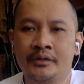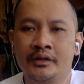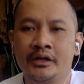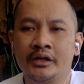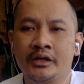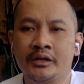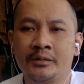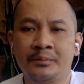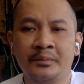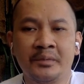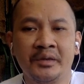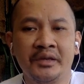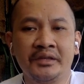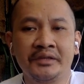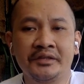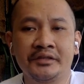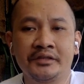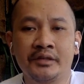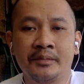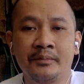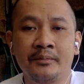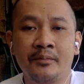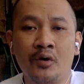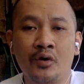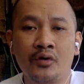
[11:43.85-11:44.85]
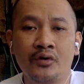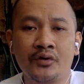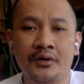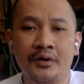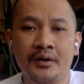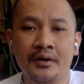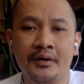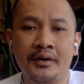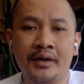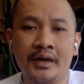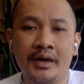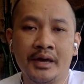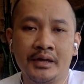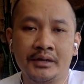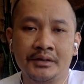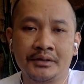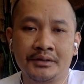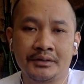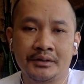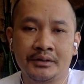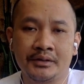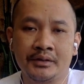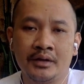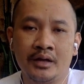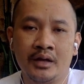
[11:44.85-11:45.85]
It means the modern
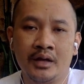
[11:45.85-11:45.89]
age,